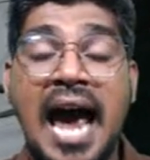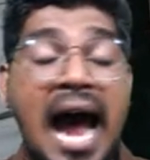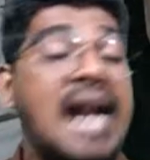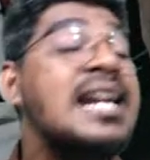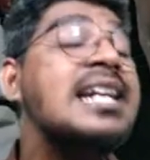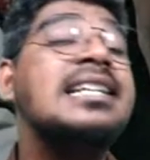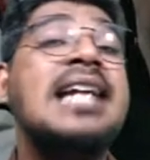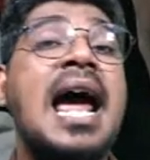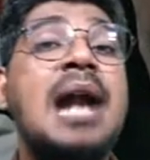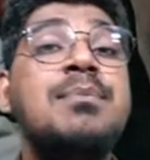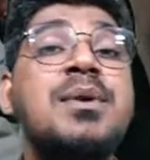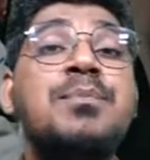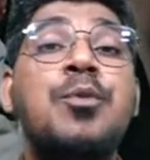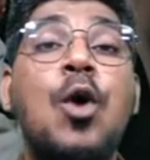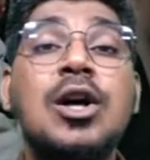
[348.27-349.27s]
and it can
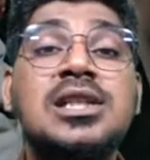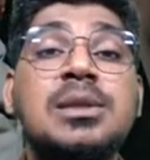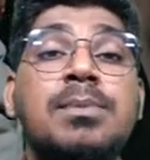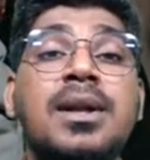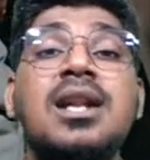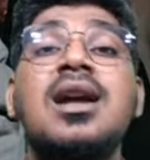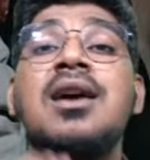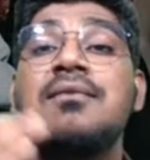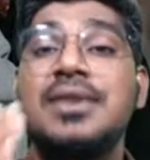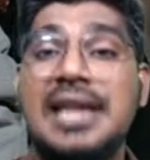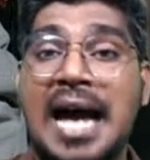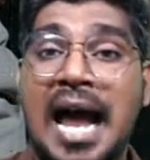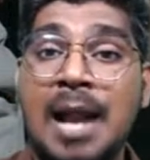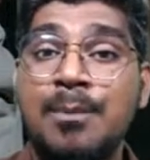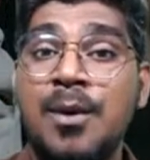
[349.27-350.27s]
be possible with
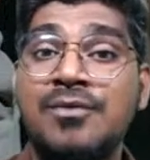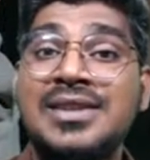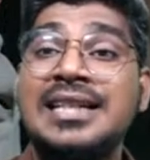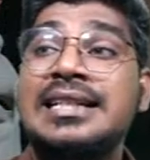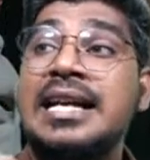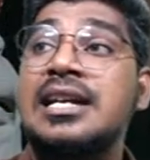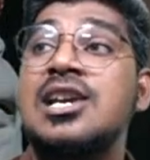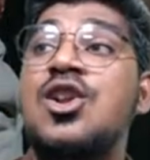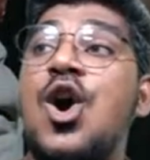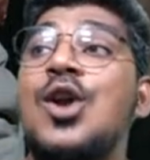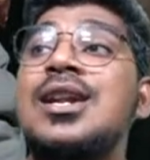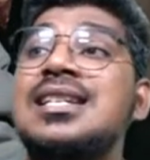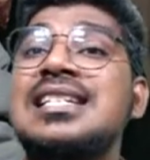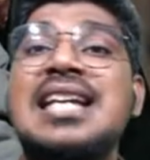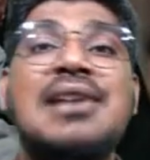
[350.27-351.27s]
the help of the
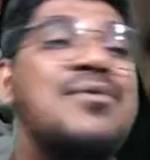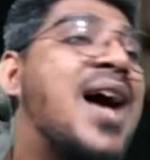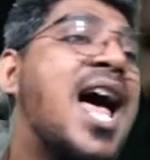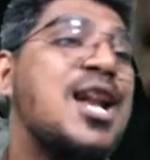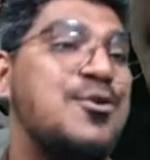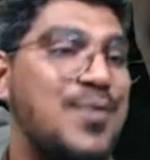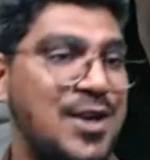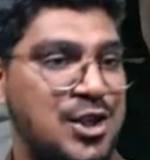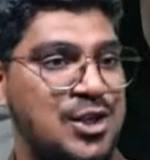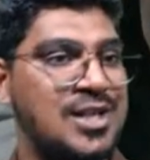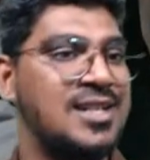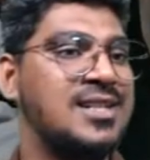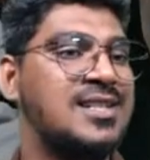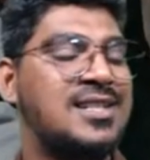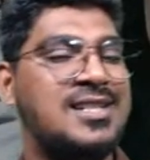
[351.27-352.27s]
technology
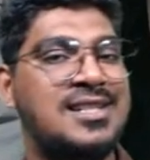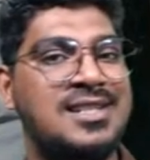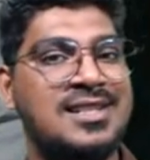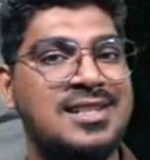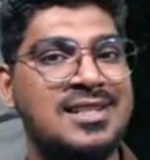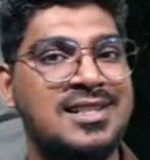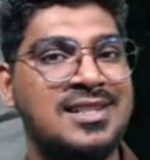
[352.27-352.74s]
evaluations.